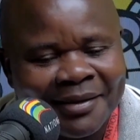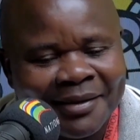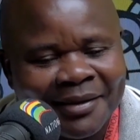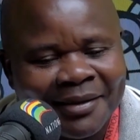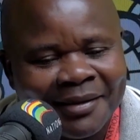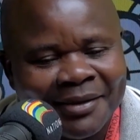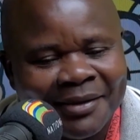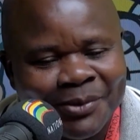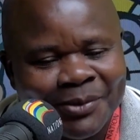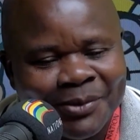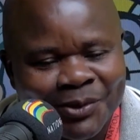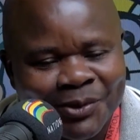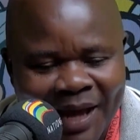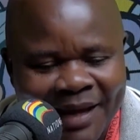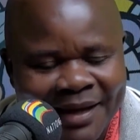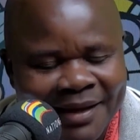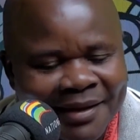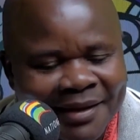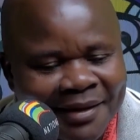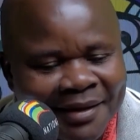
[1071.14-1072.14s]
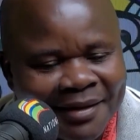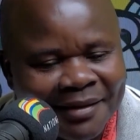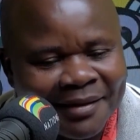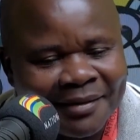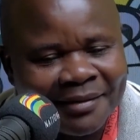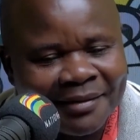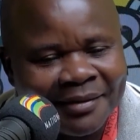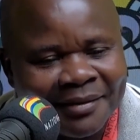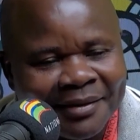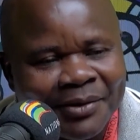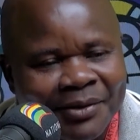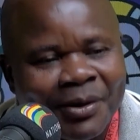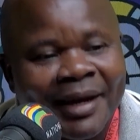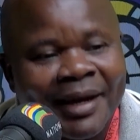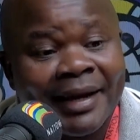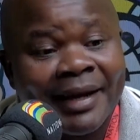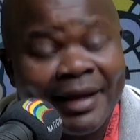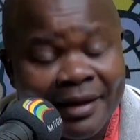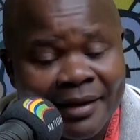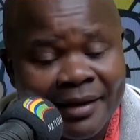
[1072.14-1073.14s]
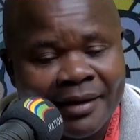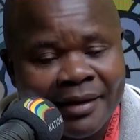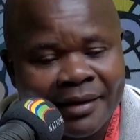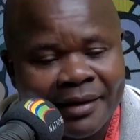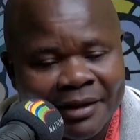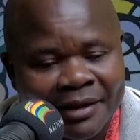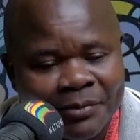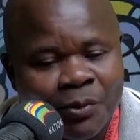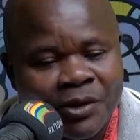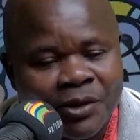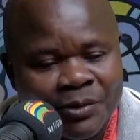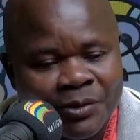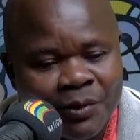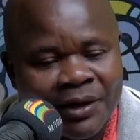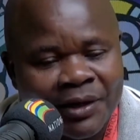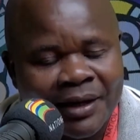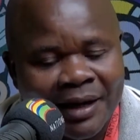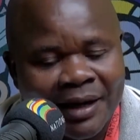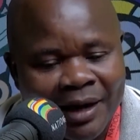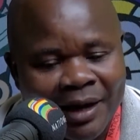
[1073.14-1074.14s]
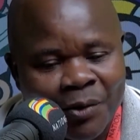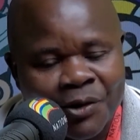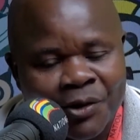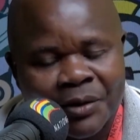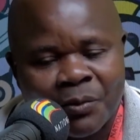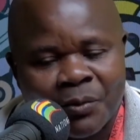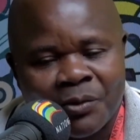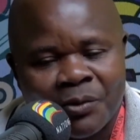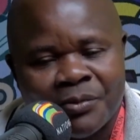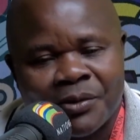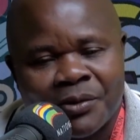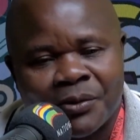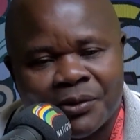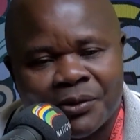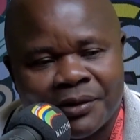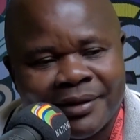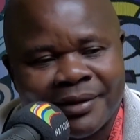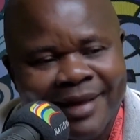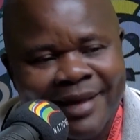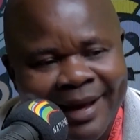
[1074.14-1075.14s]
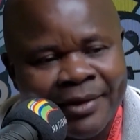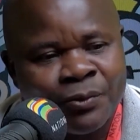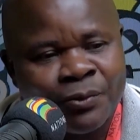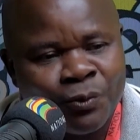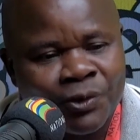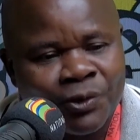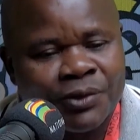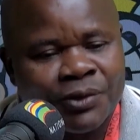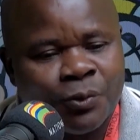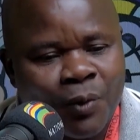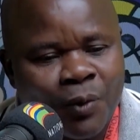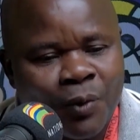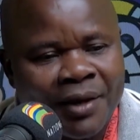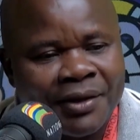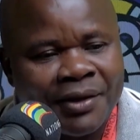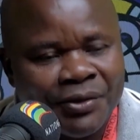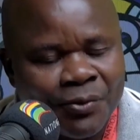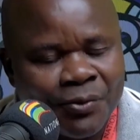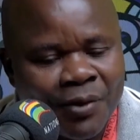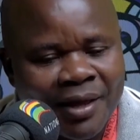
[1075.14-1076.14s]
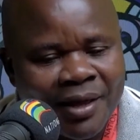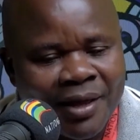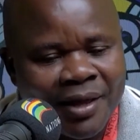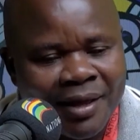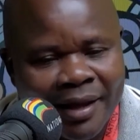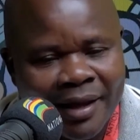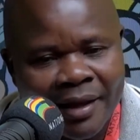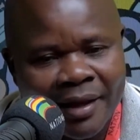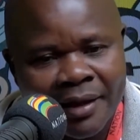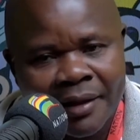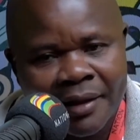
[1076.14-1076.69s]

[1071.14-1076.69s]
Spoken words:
you signed, you are held responsible and accountable, because that was why you were there.